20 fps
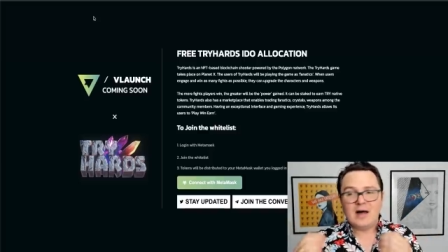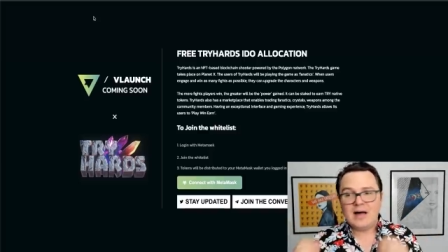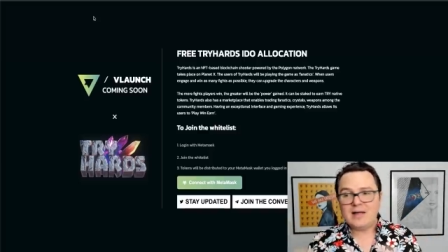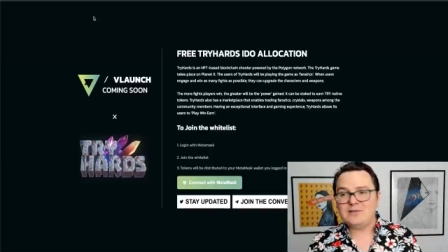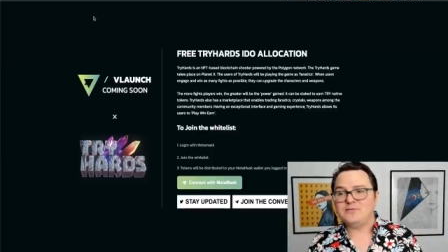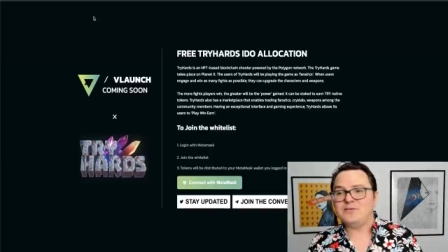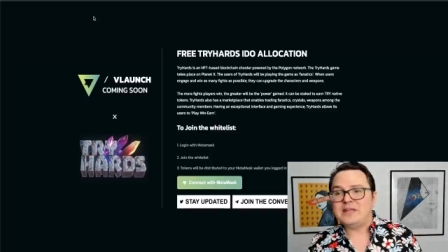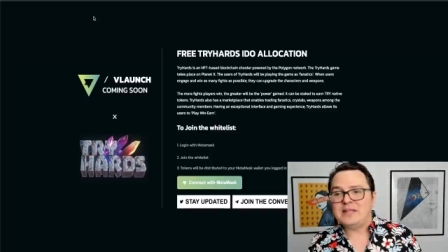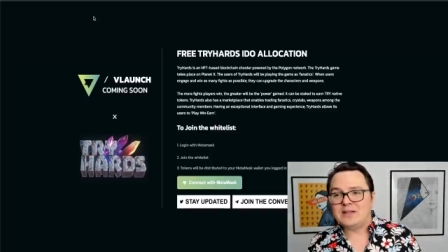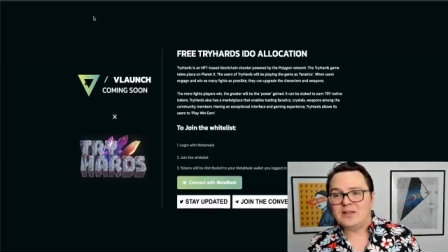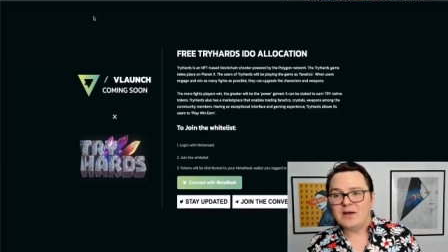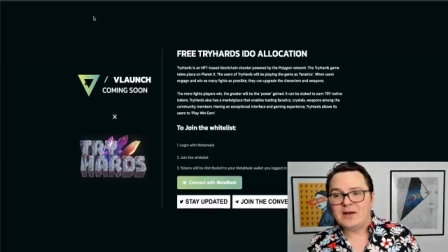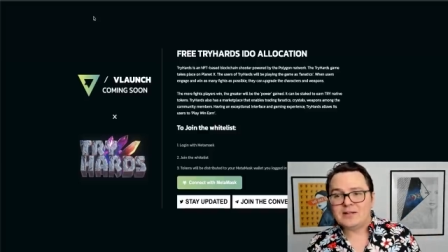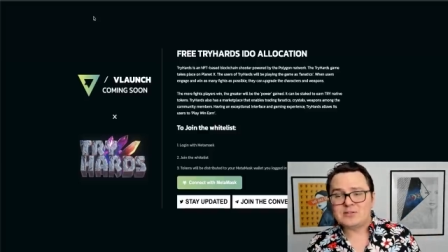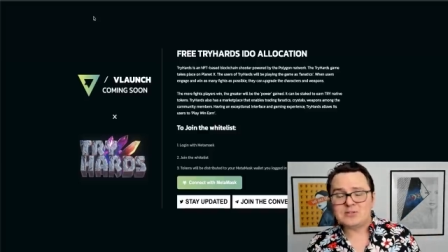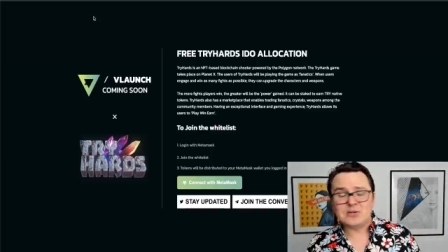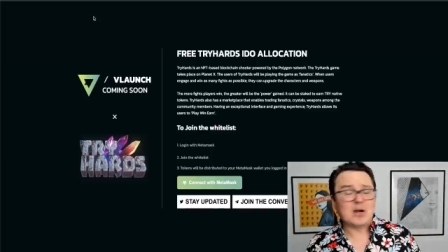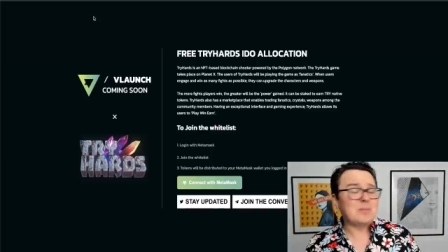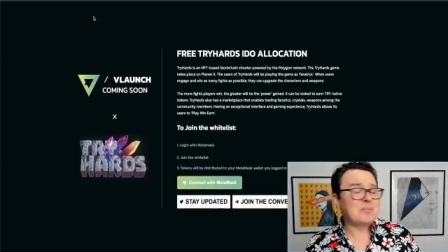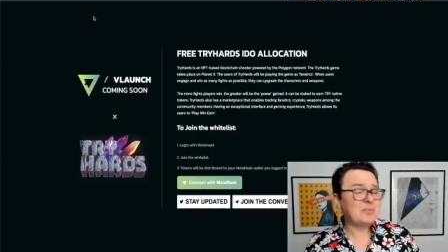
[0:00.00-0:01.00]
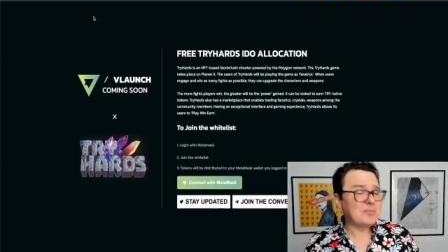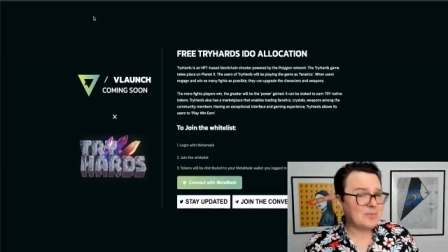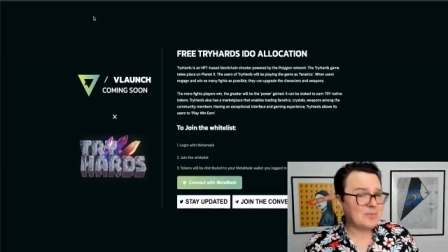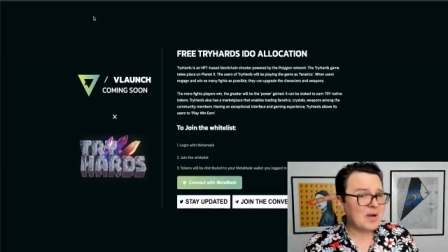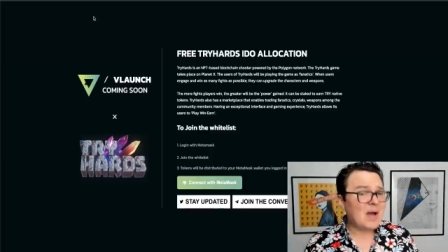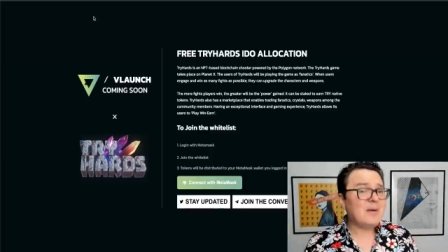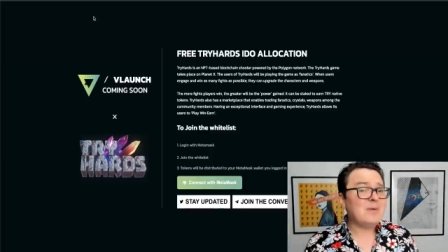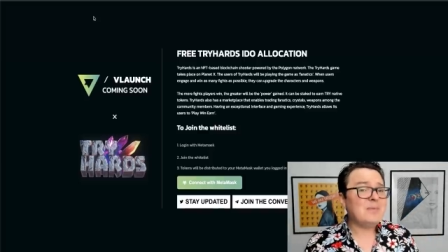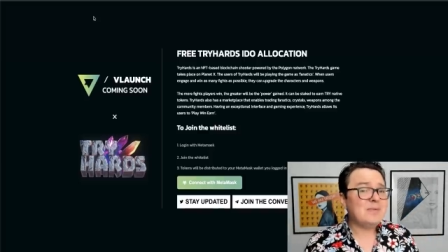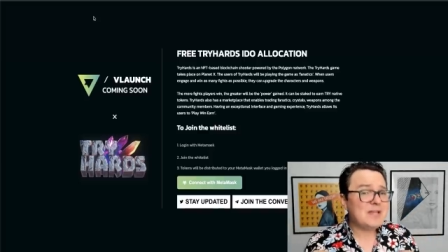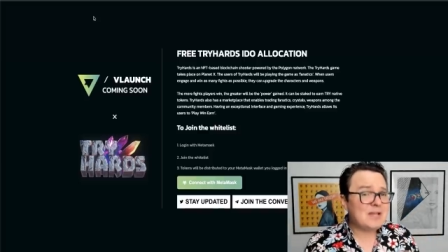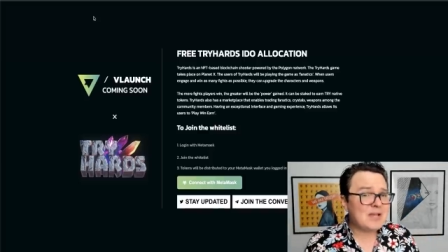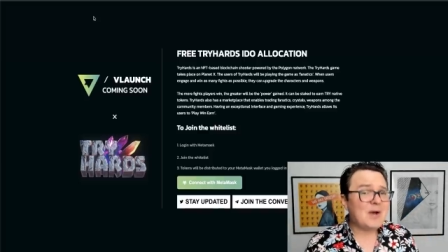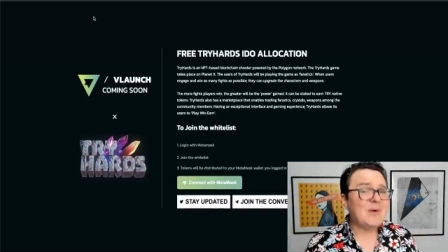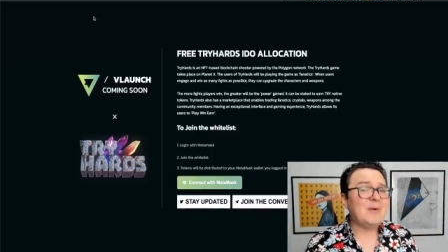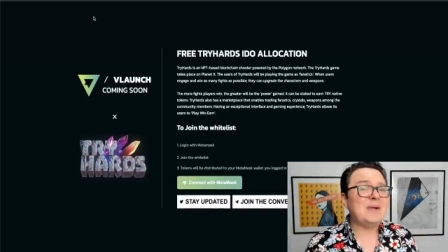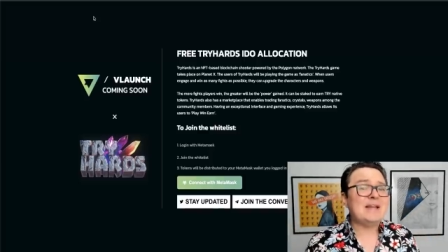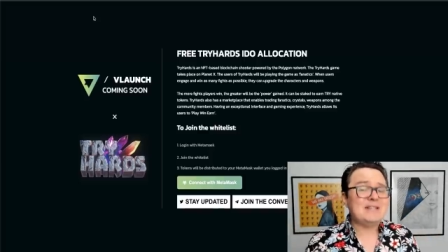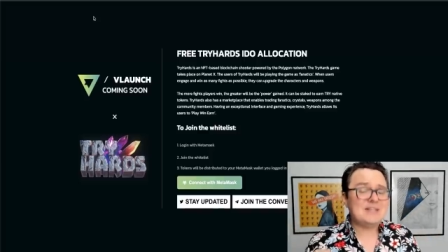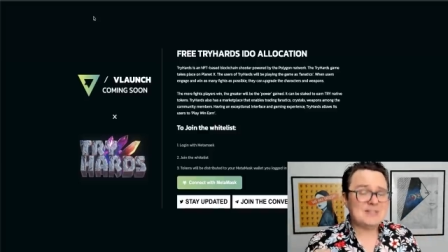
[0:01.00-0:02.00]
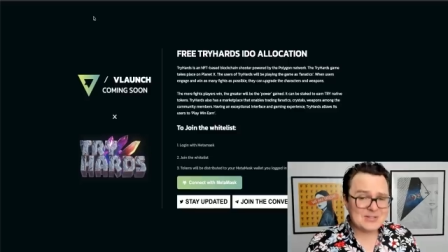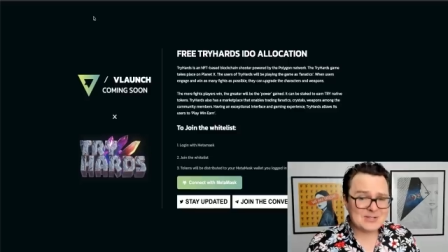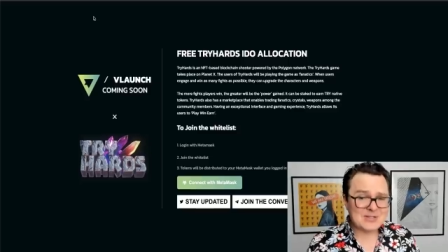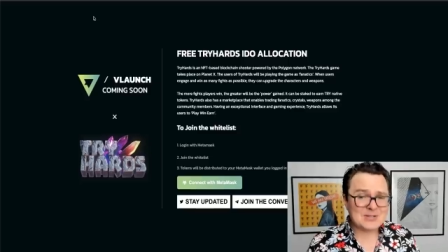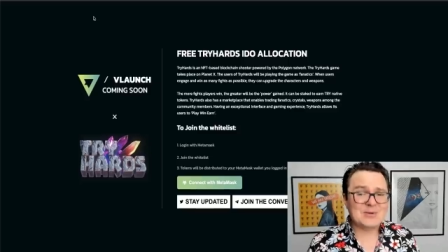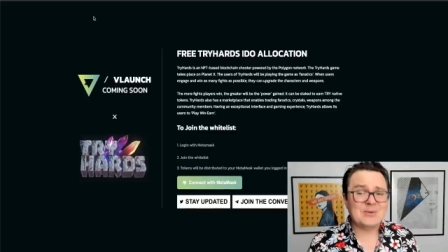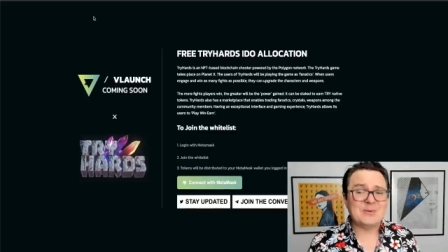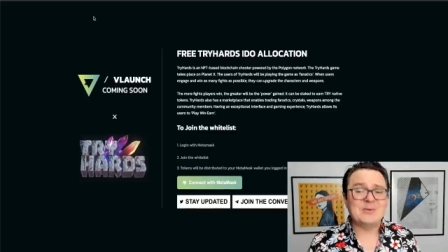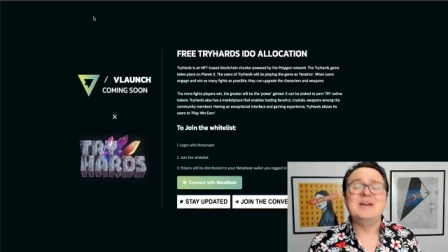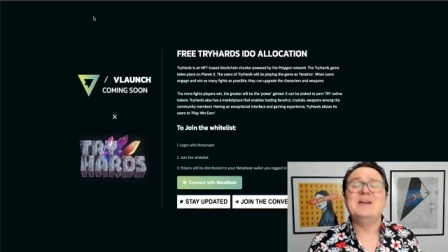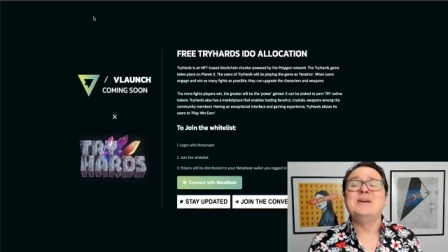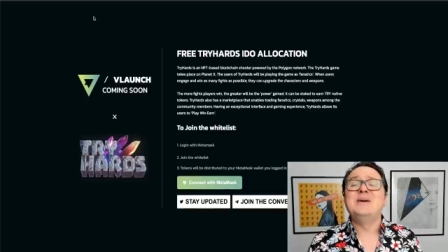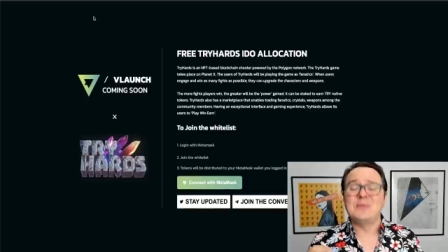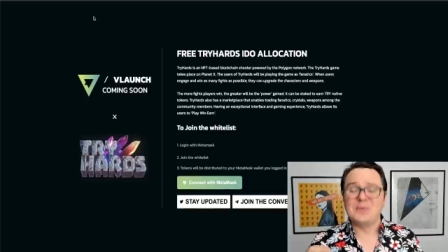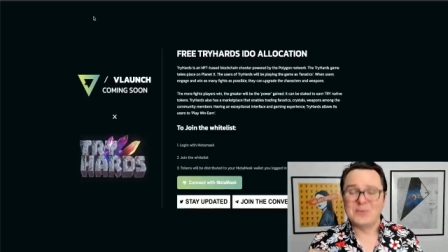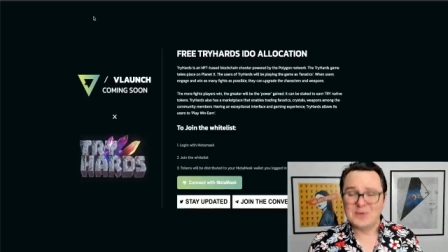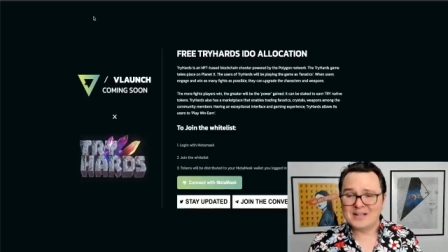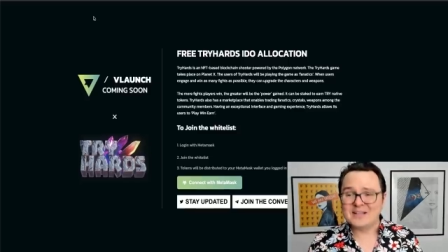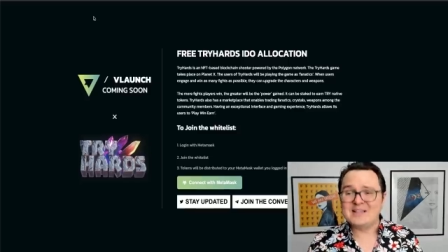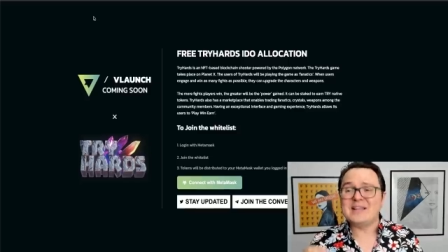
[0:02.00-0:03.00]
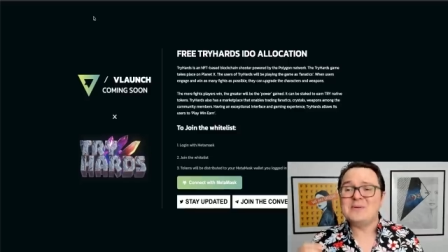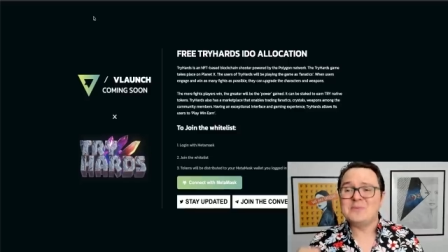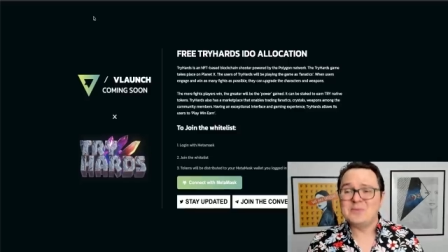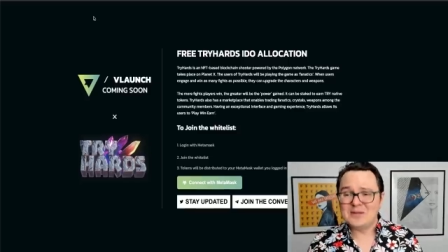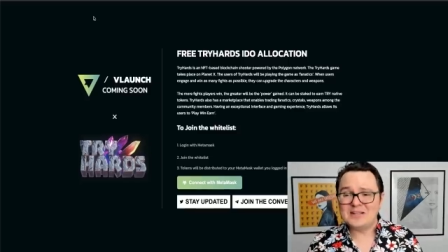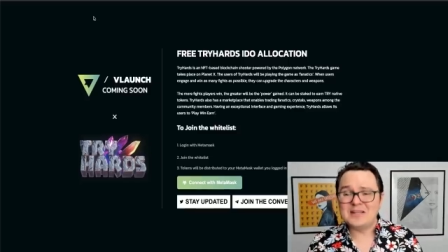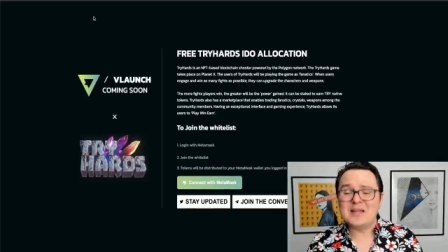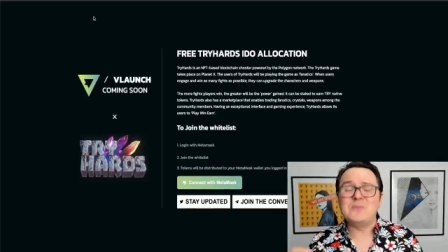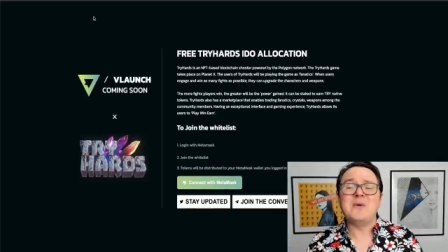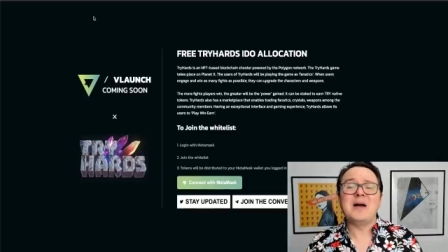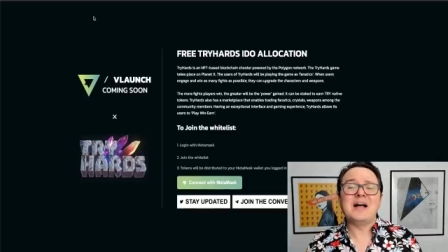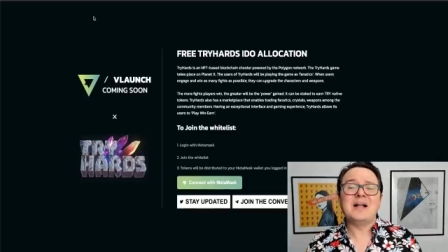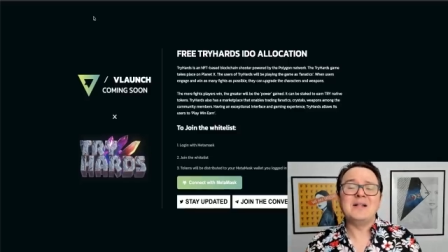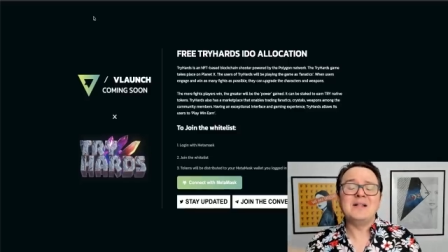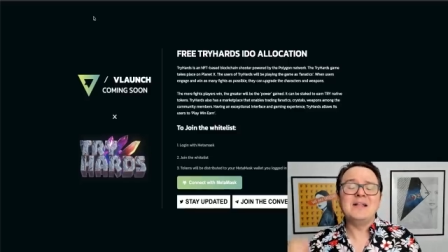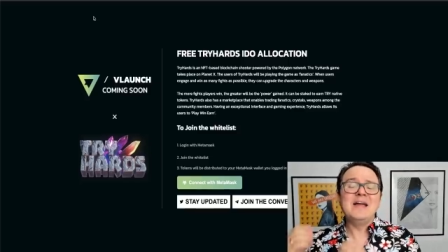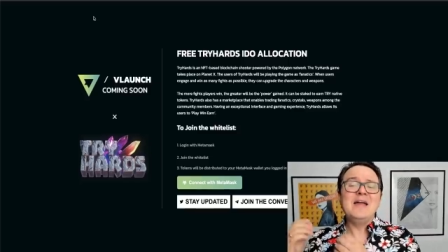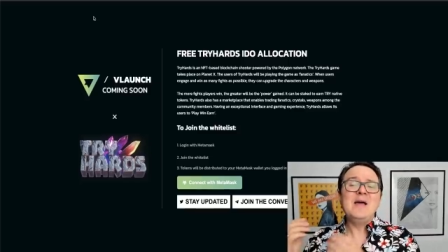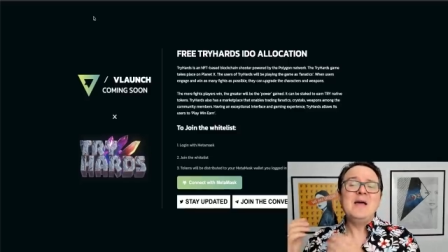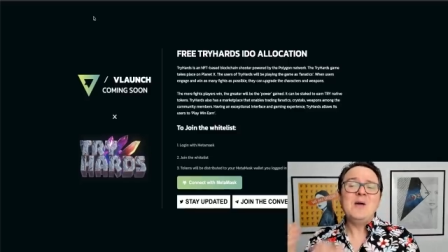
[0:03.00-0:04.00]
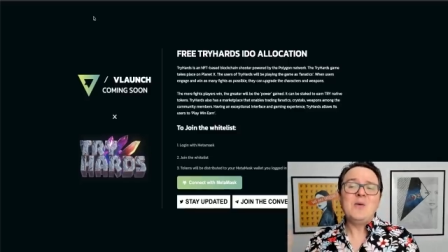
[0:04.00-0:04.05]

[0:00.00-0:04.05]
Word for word: on VLaunch are probably going to do really, really well